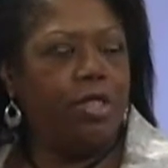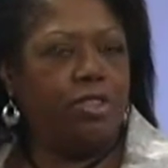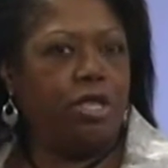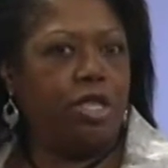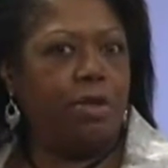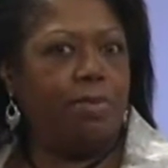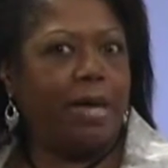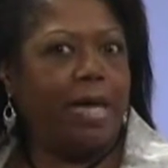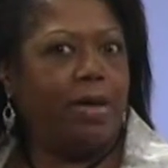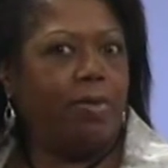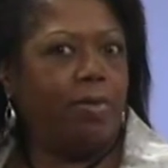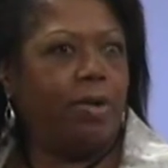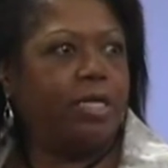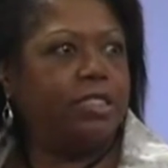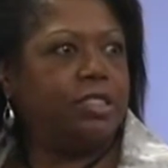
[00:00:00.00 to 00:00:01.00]
then you
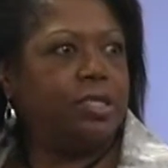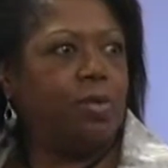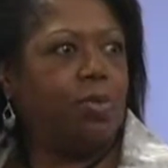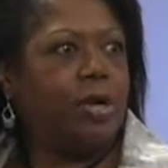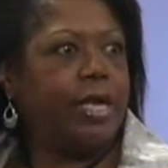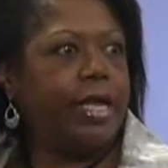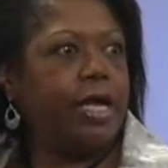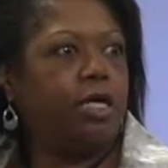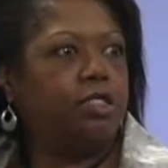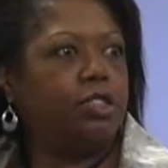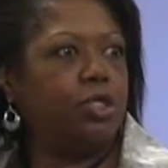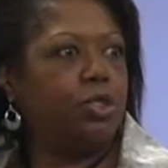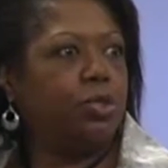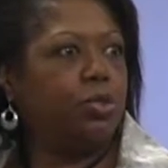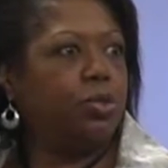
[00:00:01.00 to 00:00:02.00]
might want someone
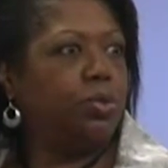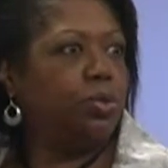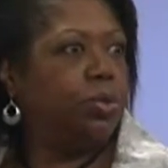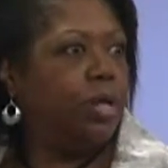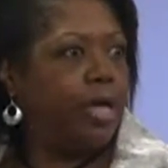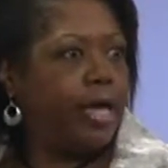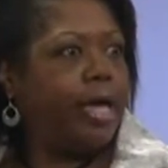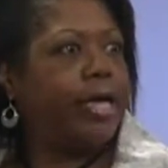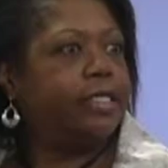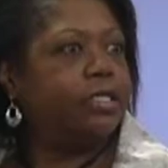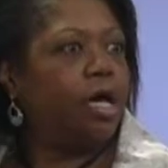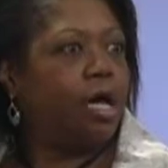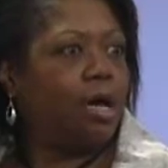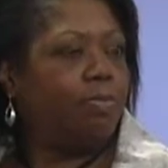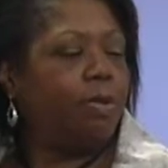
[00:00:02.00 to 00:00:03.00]
else who
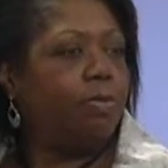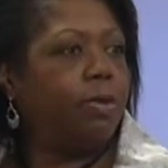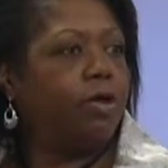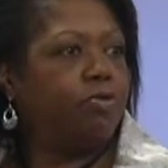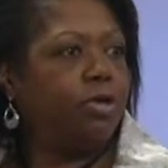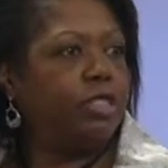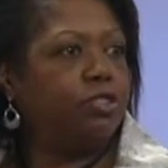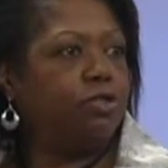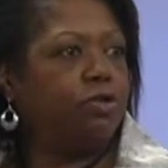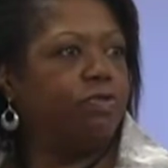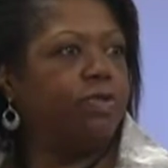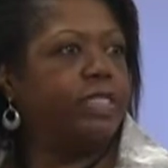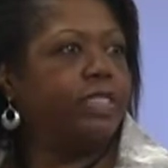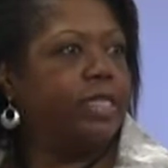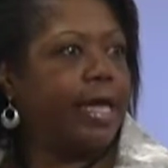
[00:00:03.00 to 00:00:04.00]
has a complementary
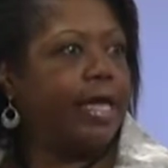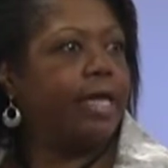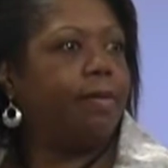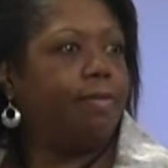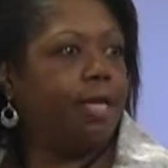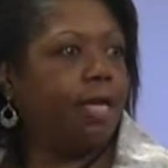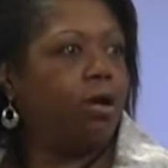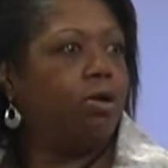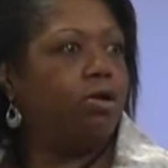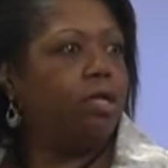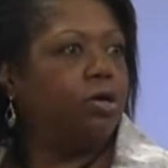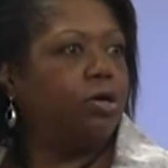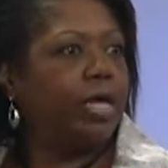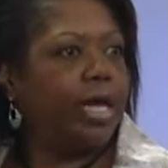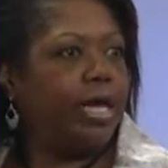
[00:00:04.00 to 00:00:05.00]
service that can be
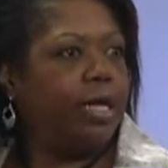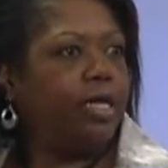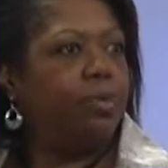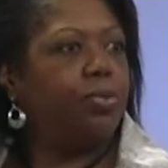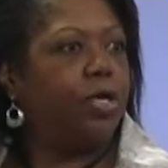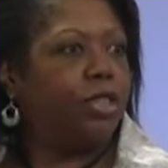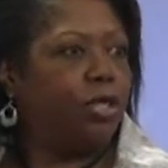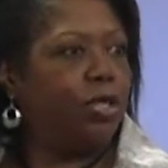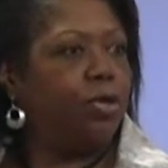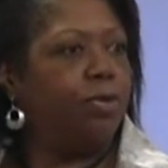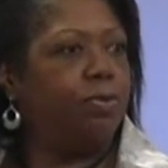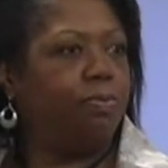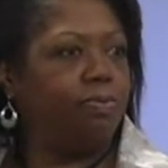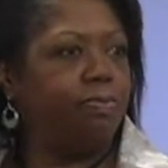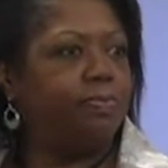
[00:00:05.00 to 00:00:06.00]
co-located with you.